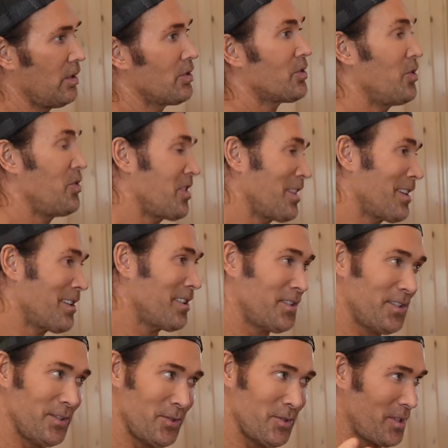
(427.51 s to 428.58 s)
so you can
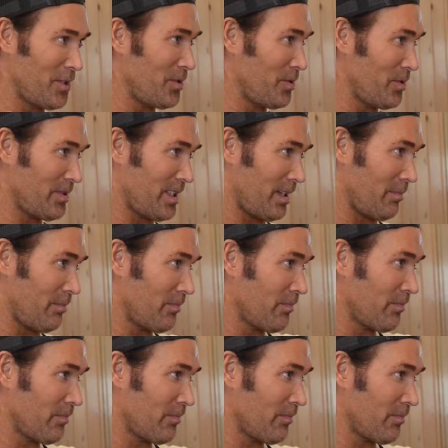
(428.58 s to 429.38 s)
continue to use them.